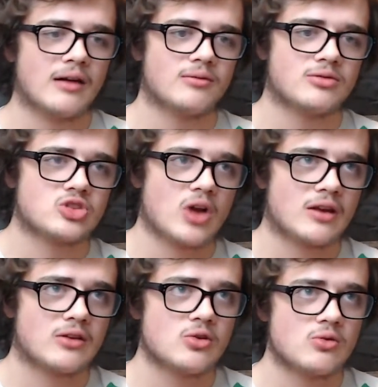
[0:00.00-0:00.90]
Try
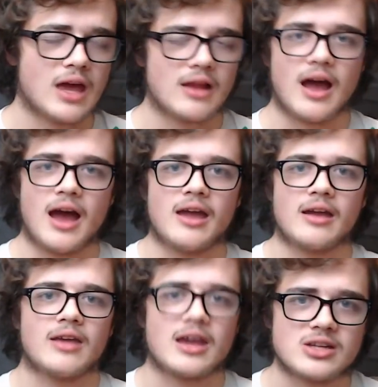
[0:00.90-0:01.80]
to get
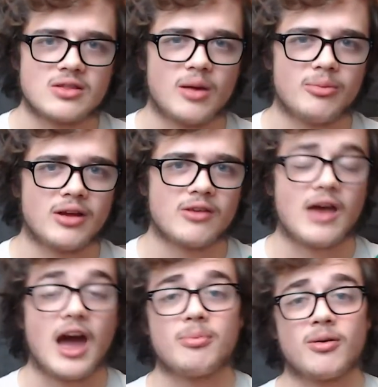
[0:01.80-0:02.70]
eye-catching thumbnails.
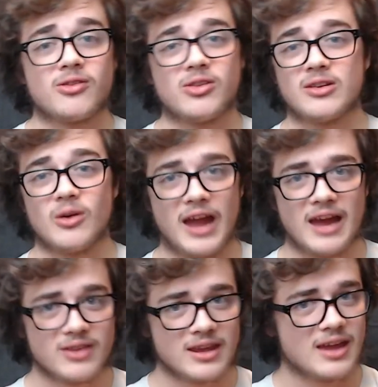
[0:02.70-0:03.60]
I personally don't
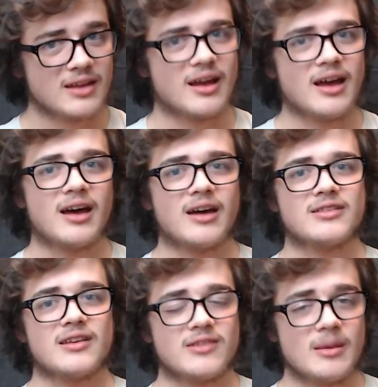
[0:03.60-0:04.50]
advocate
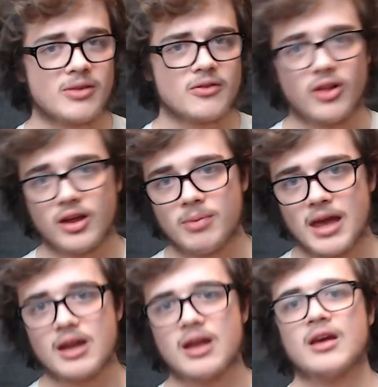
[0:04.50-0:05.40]
deceptive
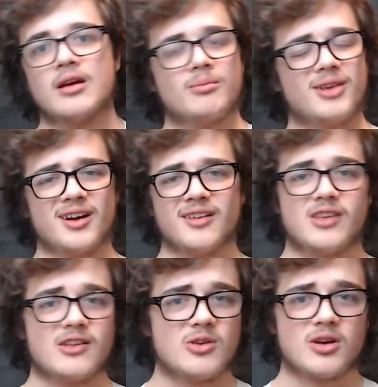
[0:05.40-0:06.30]
clickbait. But honestly,
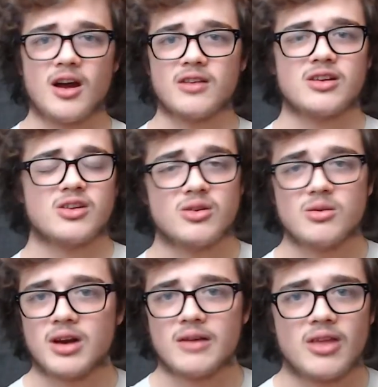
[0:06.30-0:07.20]
it's your content. You do
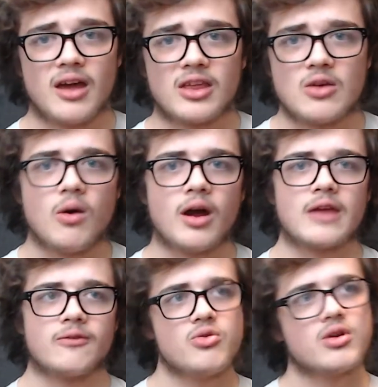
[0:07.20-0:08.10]
whatever the heck you want.
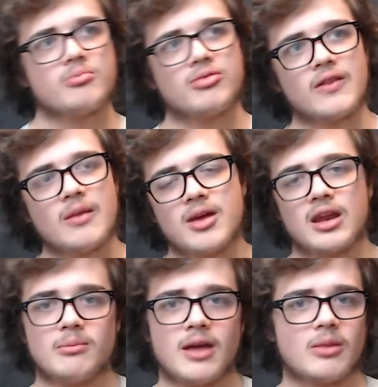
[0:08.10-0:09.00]
If you can bring them in and
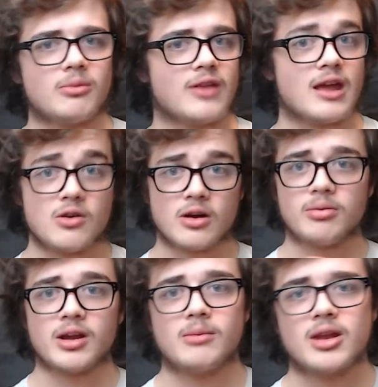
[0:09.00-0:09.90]
make them stay, you could
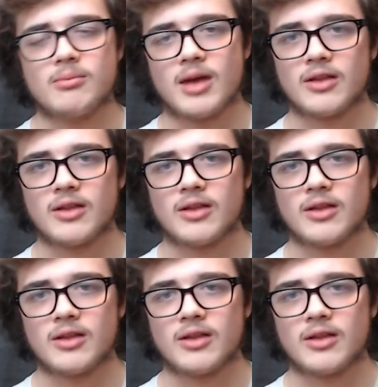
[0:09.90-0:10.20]
bring them in and make them